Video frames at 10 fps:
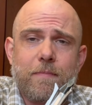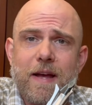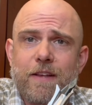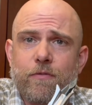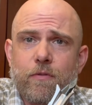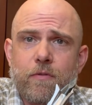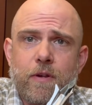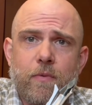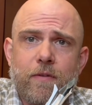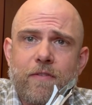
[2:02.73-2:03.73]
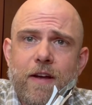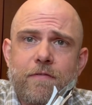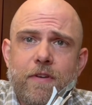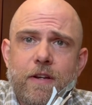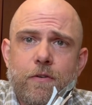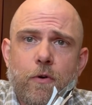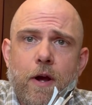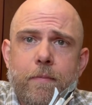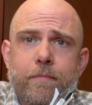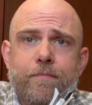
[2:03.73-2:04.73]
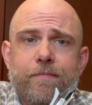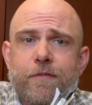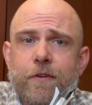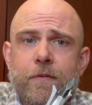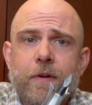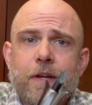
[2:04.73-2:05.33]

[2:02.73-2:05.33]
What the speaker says: pass through. He went 5 feet and dropped. So